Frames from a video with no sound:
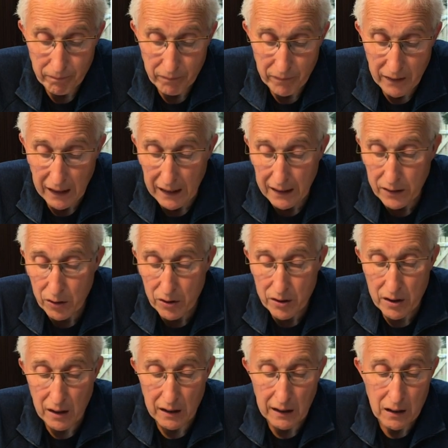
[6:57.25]
They lent us
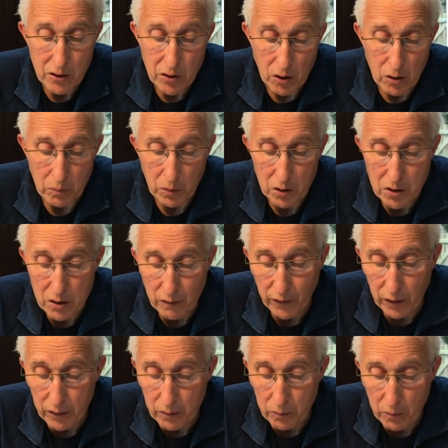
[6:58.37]
their little songbooks to
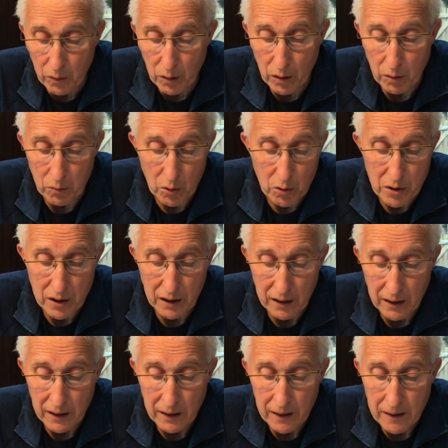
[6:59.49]
follow the music,
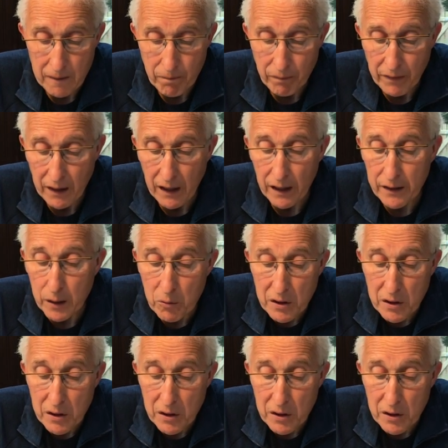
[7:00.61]
and they were